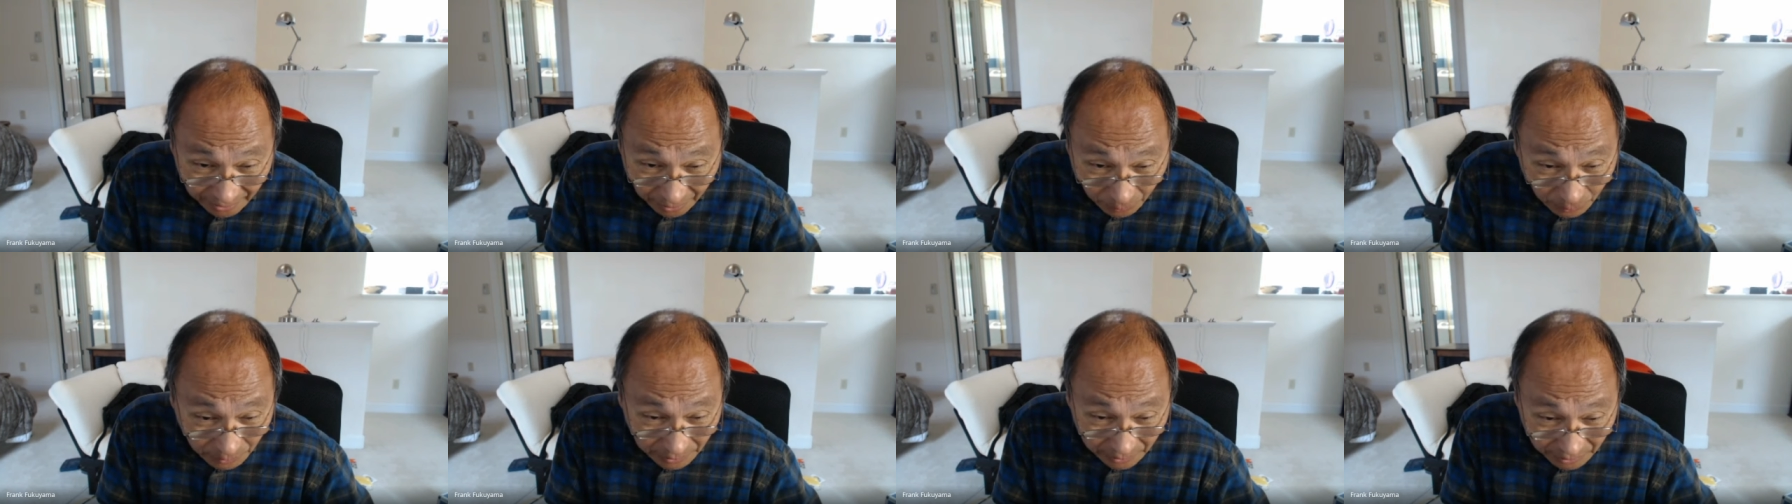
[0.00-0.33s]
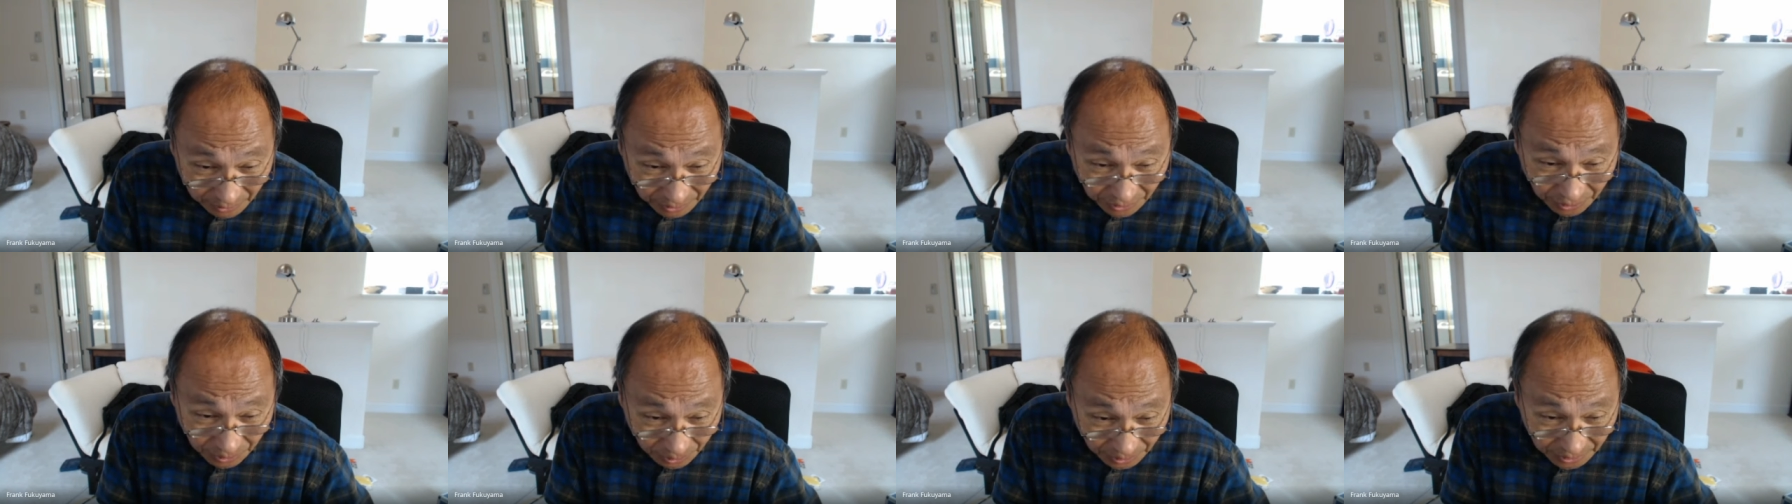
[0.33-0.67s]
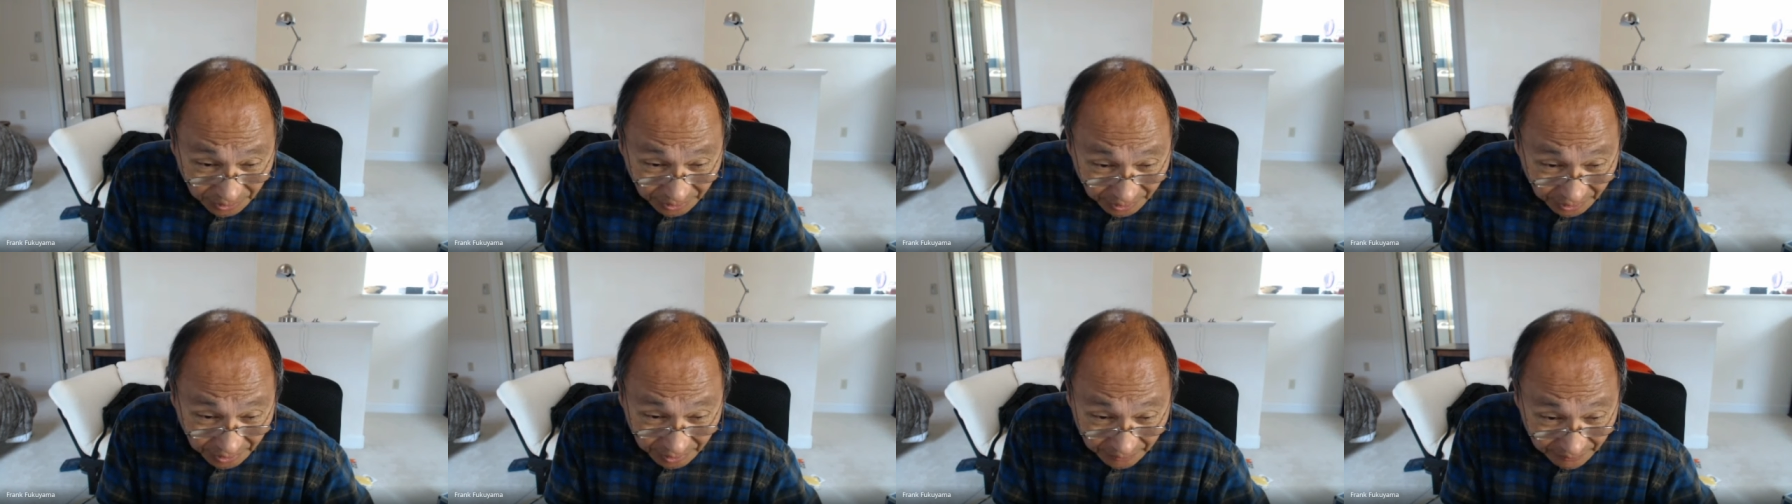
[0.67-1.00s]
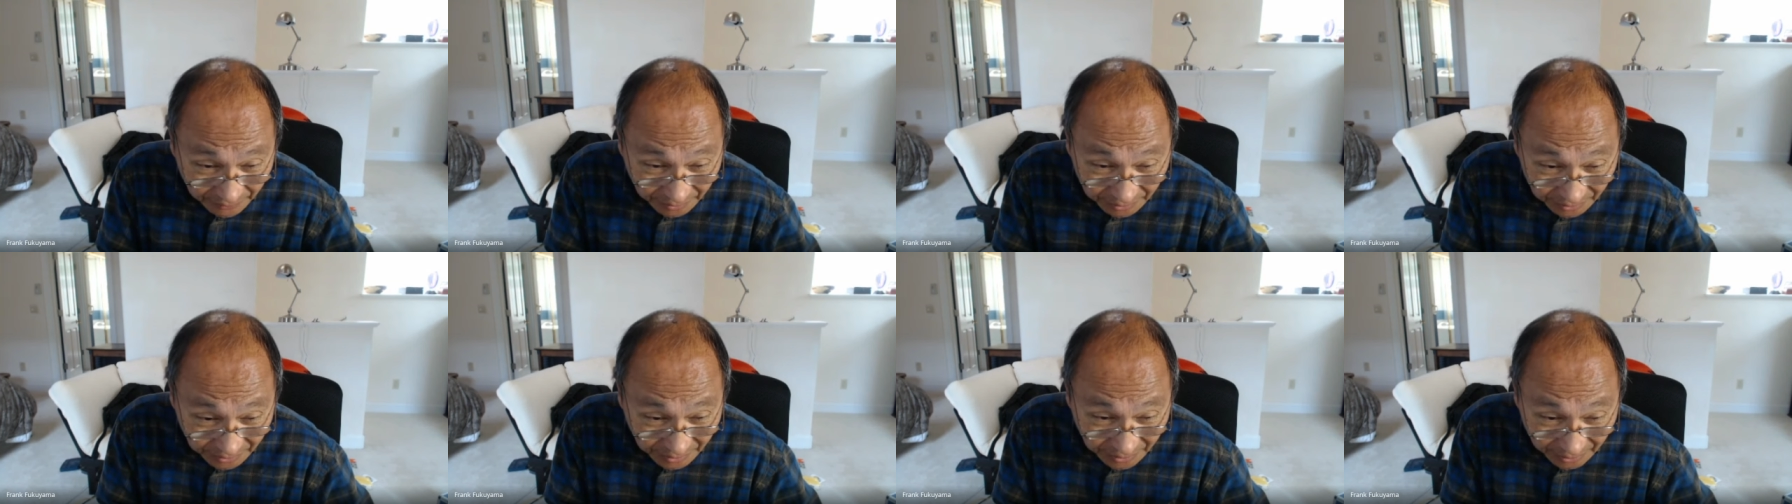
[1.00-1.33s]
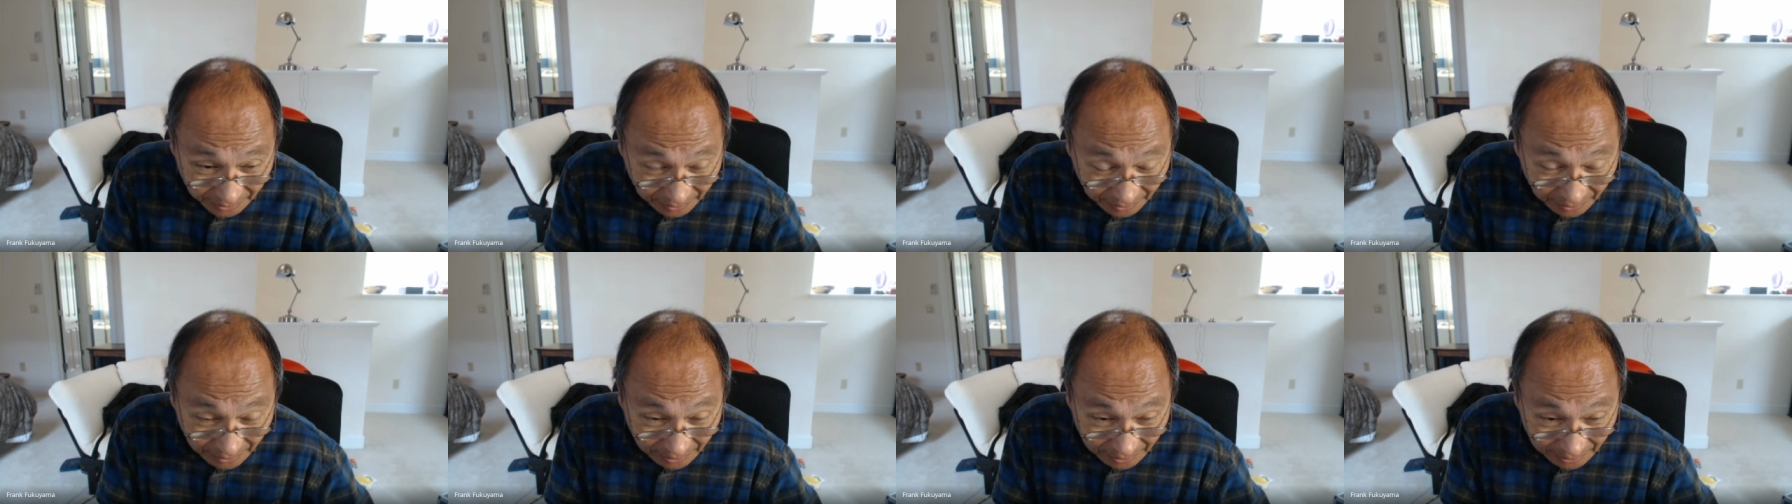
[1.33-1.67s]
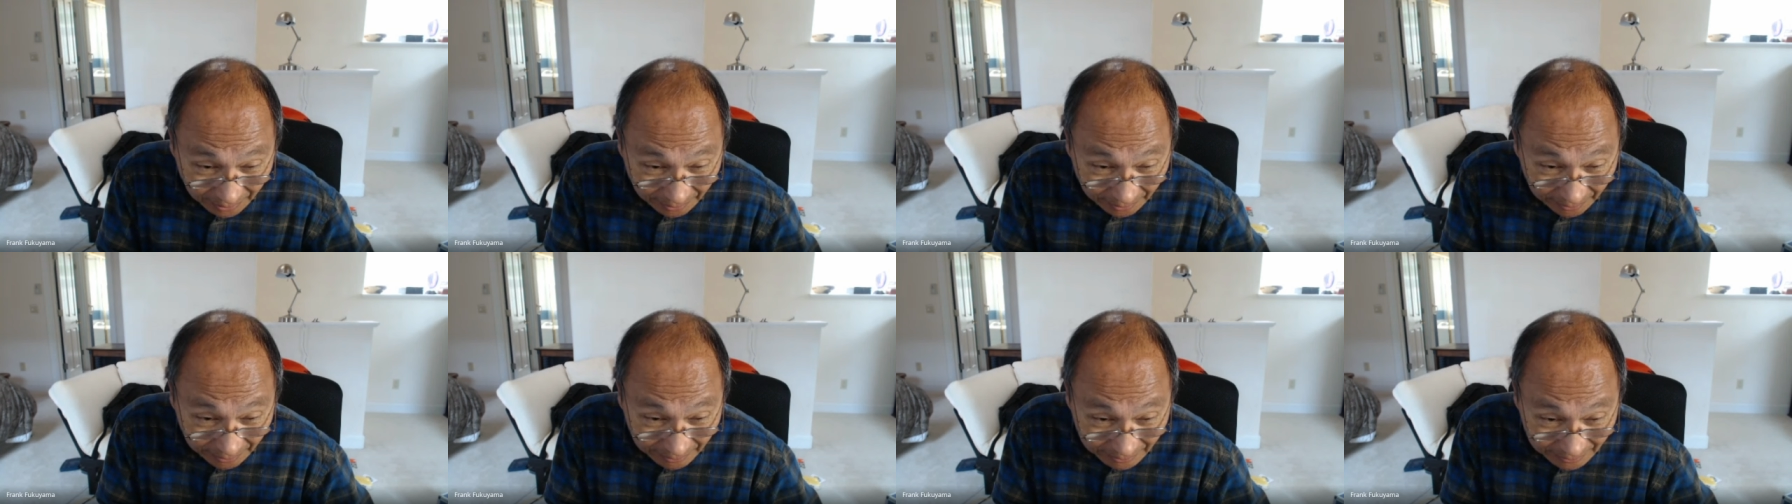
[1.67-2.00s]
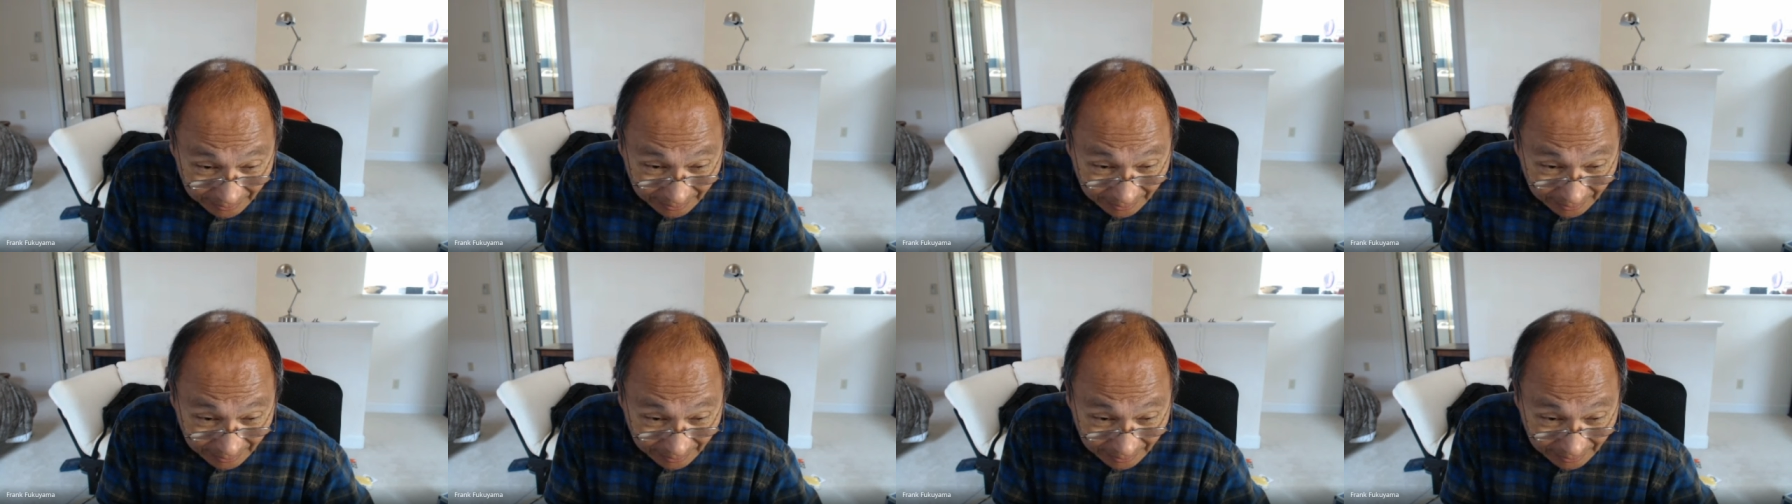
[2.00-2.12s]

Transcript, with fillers: what the sources of this thing are,